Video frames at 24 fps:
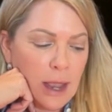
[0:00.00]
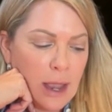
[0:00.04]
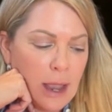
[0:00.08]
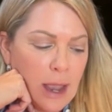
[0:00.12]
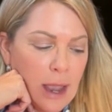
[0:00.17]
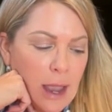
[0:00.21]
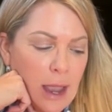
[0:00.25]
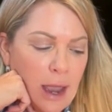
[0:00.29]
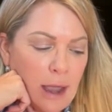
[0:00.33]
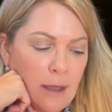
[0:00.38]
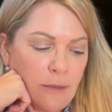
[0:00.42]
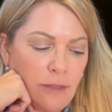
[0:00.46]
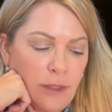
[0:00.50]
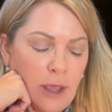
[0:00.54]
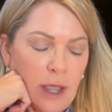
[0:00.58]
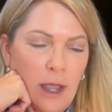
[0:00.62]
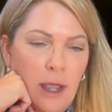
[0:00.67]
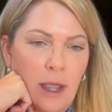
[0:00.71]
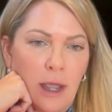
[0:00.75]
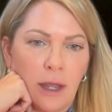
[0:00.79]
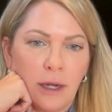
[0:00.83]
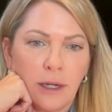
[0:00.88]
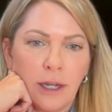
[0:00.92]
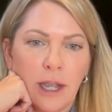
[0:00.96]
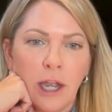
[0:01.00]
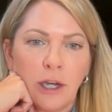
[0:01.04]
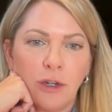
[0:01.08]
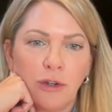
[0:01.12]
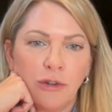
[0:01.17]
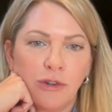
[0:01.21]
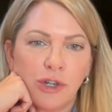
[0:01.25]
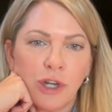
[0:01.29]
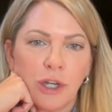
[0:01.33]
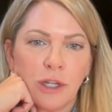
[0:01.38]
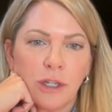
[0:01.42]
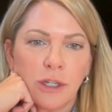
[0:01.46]
And then can
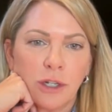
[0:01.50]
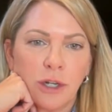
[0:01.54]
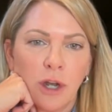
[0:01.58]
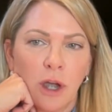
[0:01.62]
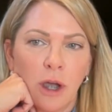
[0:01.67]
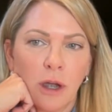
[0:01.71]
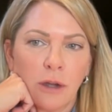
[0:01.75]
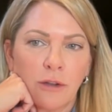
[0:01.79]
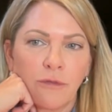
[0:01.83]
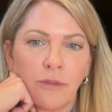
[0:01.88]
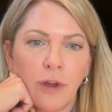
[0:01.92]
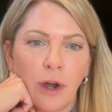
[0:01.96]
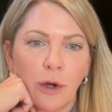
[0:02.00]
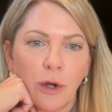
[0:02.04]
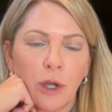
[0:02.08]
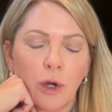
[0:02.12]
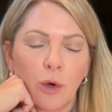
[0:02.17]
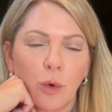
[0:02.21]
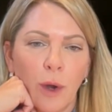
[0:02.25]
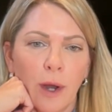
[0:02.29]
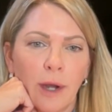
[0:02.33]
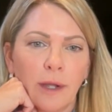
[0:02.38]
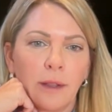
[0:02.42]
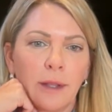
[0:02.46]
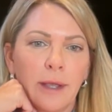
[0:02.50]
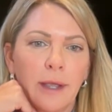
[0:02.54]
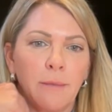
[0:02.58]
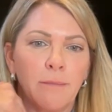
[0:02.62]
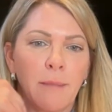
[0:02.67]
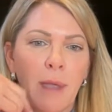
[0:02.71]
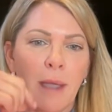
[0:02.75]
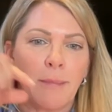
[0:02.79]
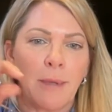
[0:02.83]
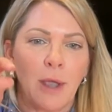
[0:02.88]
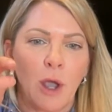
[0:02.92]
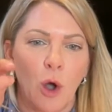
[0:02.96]
you just talk very quickly,
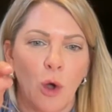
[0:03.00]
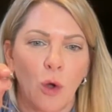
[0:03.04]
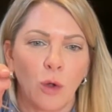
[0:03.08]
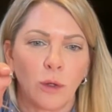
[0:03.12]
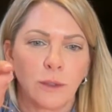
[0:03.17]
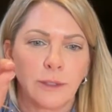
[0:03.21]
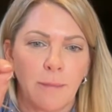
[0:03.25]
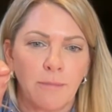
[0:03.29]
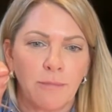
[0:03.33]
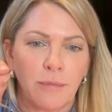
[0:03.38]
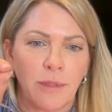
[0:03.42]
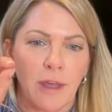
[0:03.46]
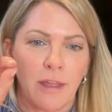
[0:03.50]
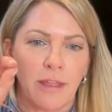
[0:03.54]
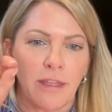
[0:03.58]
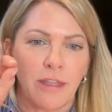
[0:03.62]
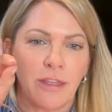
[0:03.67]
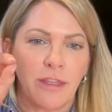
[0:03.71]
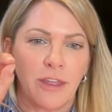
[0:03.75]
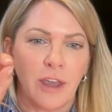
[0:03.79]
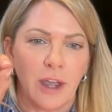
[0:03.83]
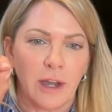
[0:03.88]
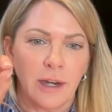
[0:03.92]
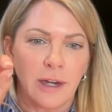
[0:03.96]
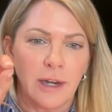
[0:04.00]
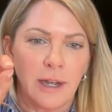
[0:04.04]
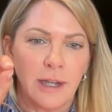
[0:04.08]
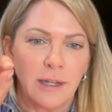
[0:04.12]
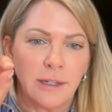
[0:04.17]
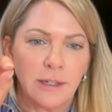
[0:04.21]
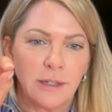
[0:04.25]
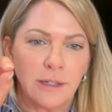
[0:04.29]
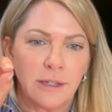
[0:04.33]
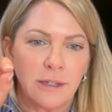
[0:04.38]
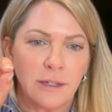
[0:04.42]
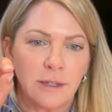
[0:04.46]
maybe hold up the
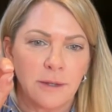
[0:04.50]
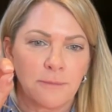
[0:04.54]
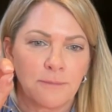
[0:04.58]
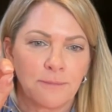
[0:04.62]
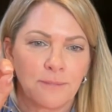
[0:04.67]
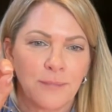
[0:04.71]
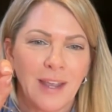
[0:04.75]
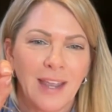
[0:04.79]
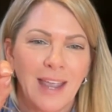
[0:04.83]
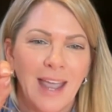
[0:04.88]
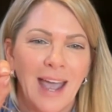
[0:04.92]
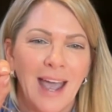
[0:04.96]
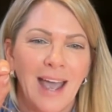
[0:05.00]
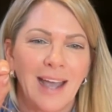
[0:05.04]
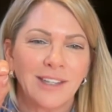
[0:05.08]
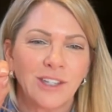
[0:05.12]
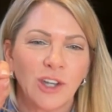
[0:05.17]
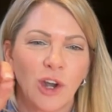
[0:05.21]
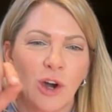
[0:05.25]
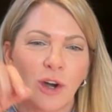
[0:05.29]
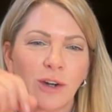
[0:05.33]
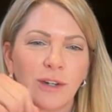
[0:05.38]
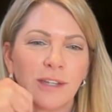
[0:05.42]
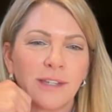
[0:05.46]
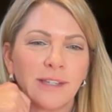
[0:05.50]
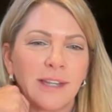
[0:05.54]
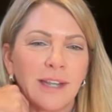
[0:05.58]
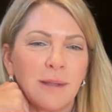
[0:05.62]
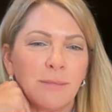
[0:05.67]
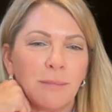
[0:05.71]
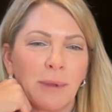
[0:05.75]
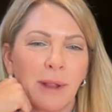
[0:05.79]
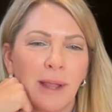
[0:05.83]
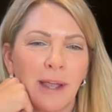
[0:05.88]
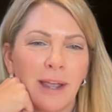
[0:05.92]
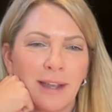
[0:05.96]
thickness? Yeah, it's hard to see,
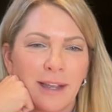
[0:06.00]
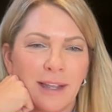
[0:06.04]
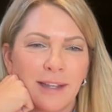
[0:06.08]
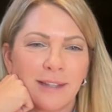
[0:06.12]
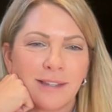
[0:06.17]
Blake.